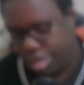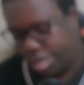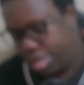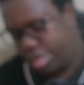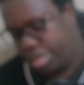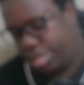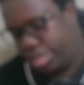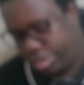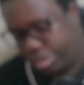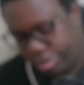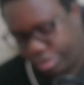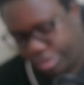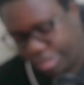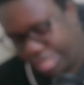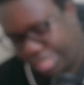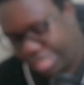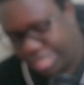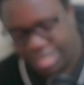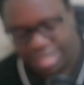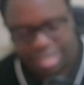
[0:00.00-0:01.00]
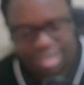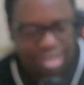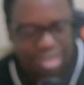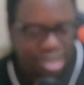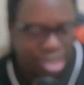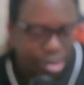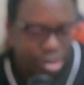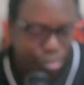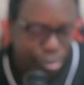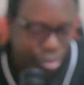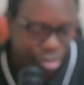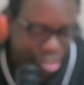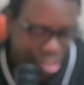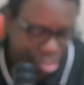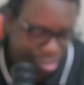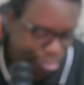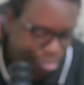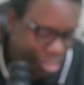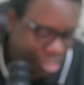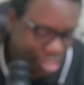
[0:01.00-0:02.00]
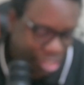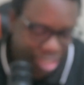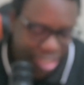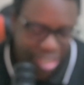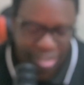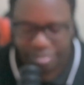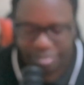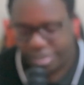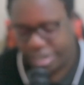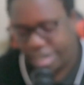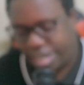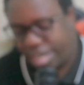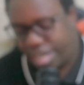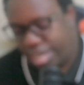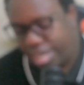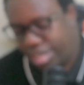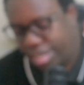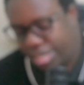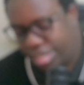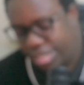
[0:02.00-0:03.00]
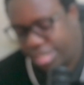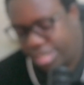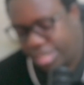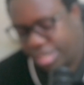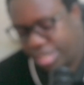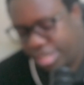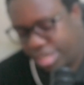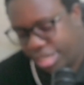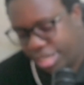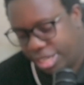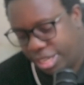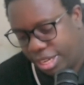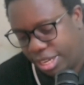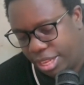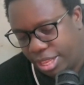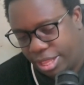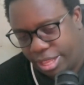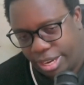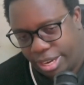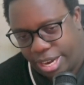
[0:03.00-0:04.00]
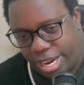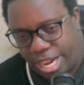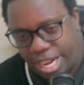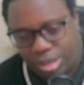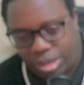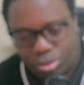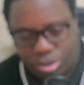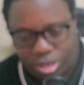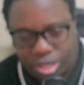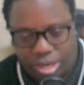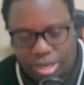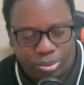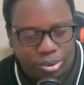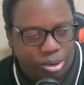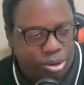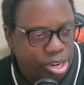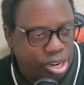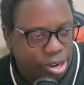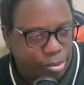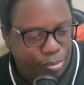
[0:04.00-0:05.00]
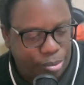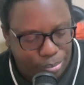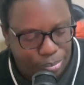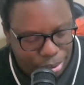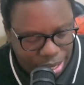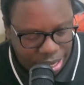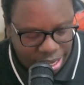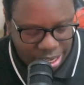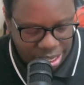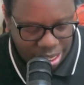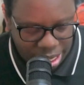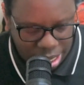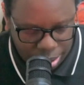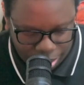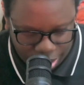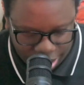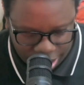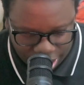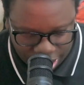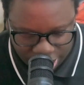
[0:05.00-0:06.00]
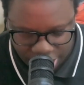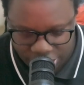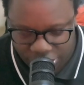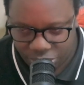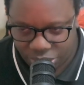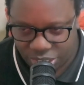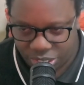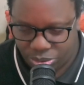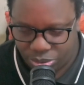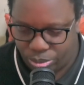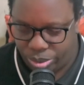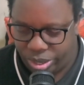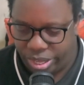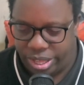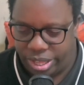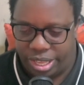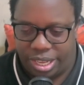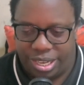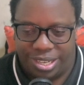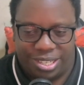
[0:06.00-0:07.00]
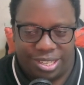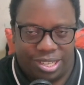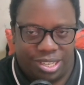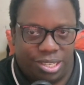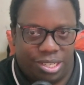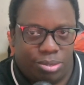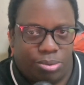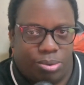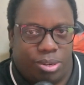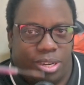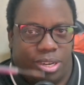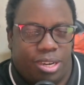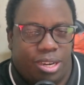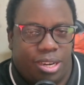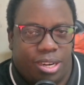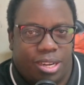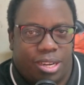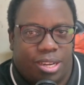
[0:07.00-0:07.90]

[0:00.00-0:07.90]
degree carbon spin shaft, and the dart that we're going to be pairing our accessories with is this one.